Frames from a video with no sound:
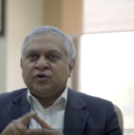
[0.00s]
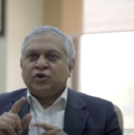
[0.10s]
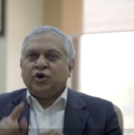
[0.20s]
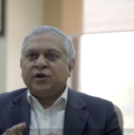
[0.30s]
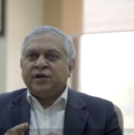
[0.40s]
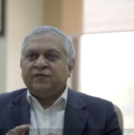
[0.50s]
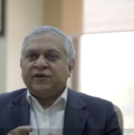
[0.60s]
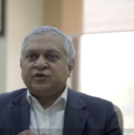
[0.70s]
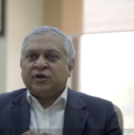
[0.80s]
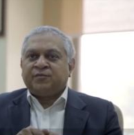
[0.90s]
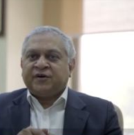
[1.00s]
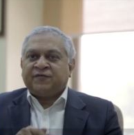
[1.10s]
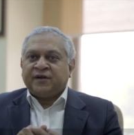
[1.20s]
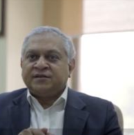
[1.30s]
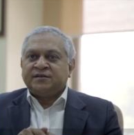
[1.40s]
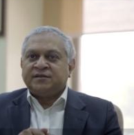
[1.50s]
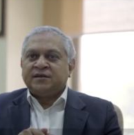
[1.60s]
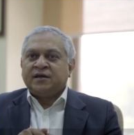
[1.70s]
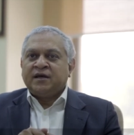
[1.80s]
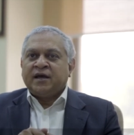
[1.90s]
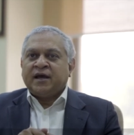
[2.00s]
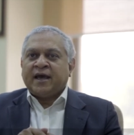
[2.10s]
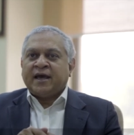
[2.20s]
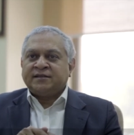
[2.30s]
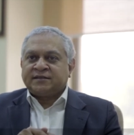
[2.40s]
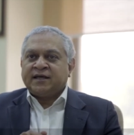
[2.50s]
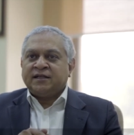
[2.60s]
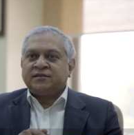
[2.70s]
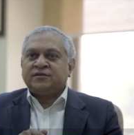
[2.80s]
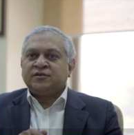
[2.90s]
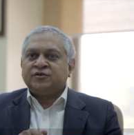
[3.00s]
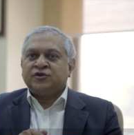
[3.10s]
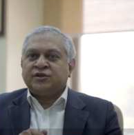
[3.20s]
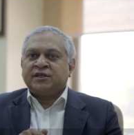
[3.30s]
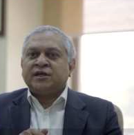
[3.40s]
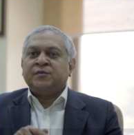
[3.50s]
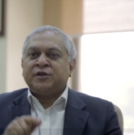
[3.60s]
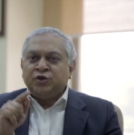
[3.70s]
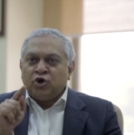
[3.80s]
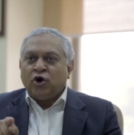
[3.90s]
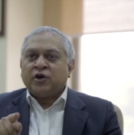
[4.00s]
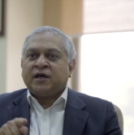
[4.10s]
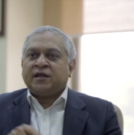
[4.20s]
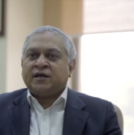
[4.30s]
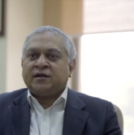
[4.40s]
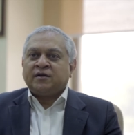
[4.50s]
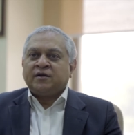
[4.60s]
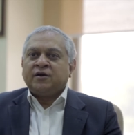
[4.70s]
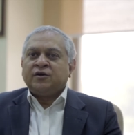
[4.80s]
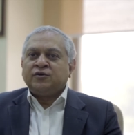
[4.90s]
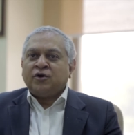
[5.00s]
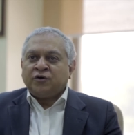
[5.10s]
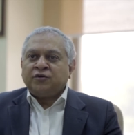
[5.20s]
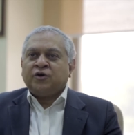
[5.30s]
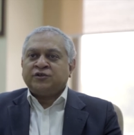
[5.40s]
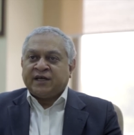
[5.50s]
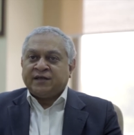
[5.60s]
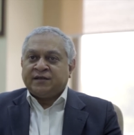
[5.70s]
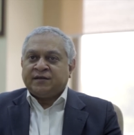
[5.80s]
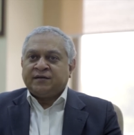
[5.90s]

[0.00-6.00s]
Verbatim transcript: your individual preference and skills should determine your career, not your gender.